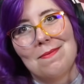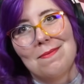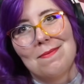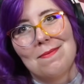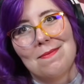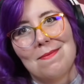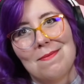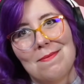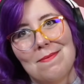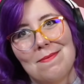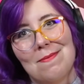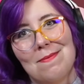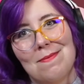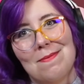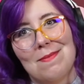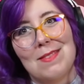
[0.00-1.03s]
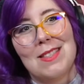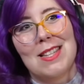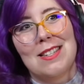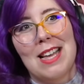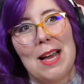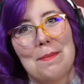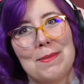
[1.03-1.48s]
I was sleeping!
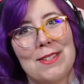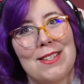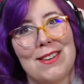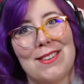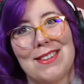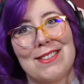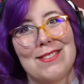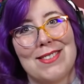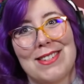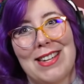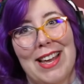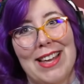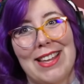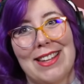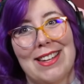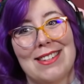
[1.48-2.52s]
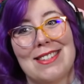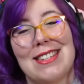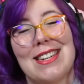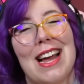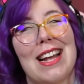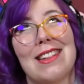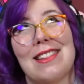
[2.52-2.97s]
Alright, if they're all going, I don't
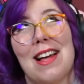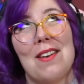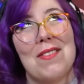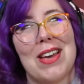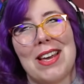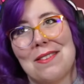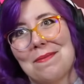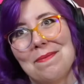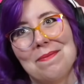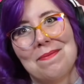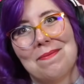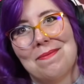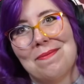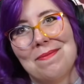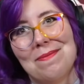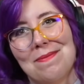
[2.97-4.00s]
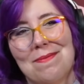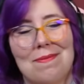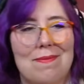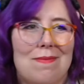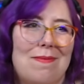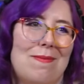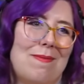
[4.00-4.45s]
see why I have to sit around here
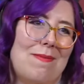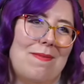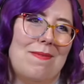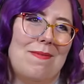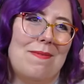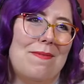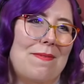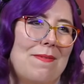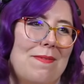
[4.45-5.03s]
all day!